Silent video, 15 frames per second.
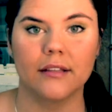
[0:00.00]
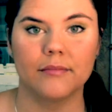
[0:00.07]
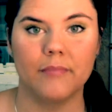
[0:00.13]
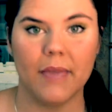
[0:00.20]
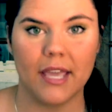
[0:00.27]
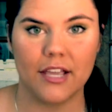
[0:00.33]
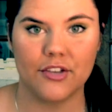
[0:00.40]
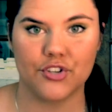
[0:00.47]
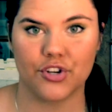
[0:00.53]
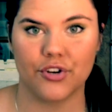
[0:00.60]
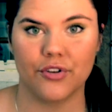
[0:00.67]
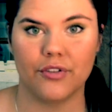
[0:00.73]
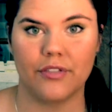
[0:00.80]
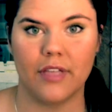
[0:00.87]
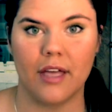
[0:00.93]
make
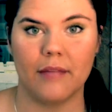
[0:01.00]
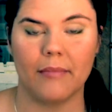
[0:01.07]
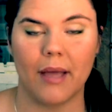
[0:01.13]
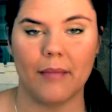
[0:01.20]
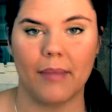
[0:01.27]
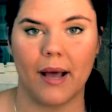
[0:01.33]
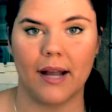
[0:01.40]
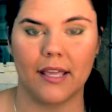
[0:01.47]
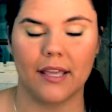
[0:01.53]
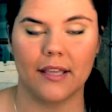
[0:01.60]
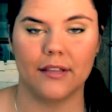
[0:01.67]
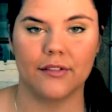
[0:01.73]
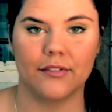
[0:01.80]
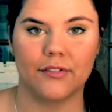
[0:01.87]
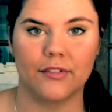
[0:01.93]
sure that my body
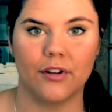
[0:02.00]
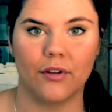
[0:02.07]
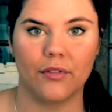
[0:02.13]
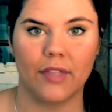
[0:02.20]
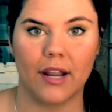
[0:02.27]
is, you know,